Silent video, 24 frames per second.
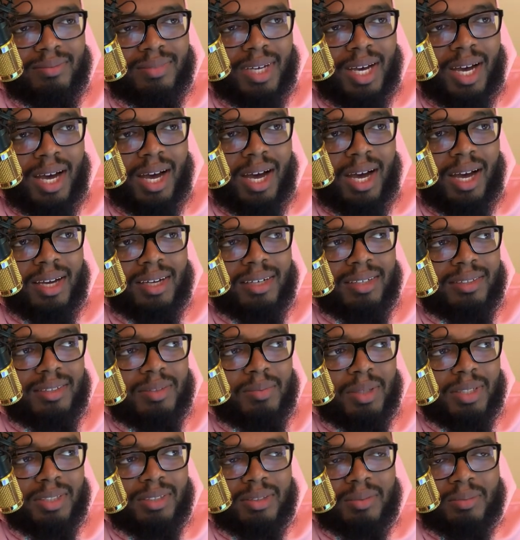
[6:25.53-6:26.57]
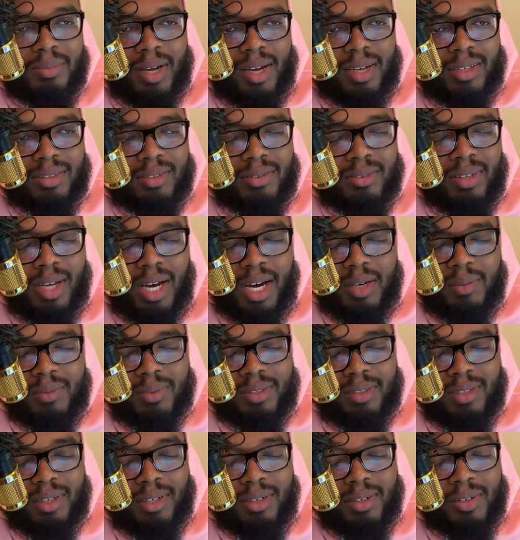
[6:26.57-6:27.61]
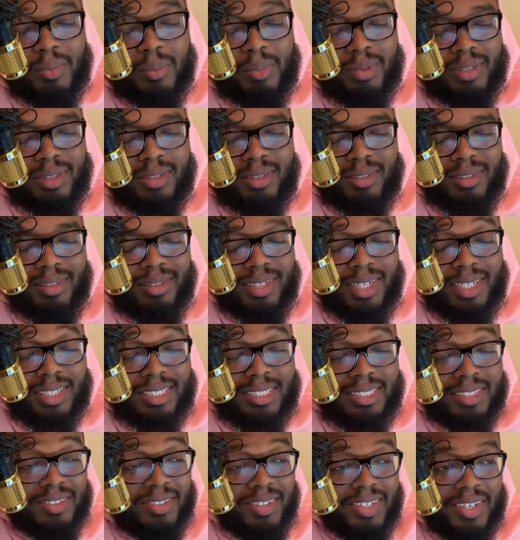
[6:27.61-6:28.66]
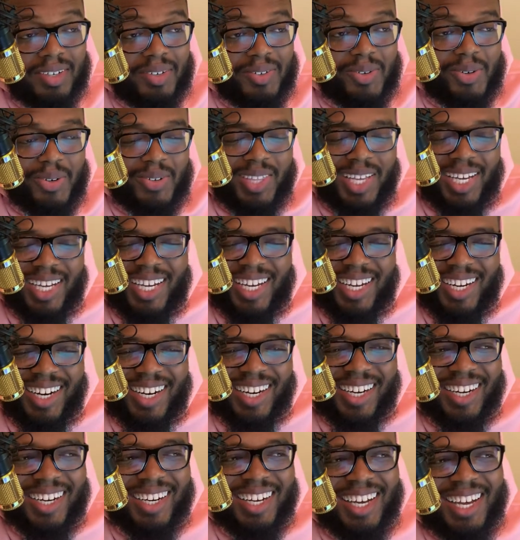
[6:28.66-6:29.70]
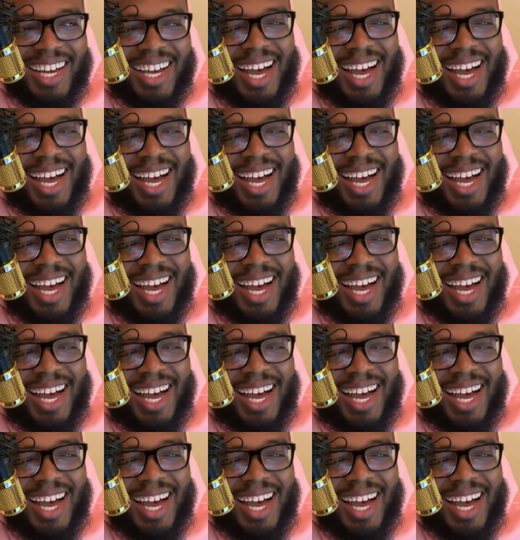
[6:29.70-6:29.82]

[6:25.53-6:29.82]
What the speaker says: odd, especially because her line was long, but that's neither here nor there.